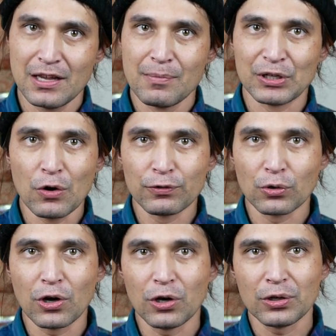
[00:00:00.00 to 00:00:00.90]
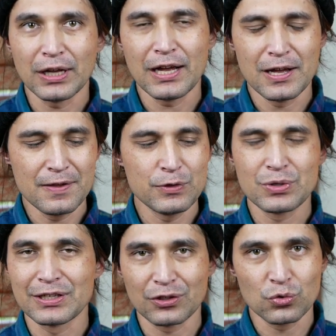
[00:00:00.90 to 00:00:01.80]
But overall, if you
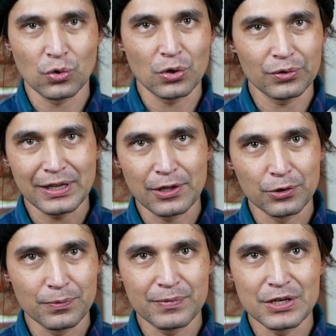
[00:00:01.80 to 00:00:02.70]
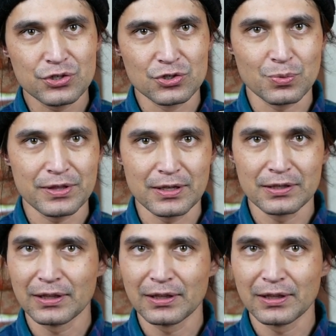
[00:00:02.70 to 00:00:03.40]
can ignore all the other issues with it,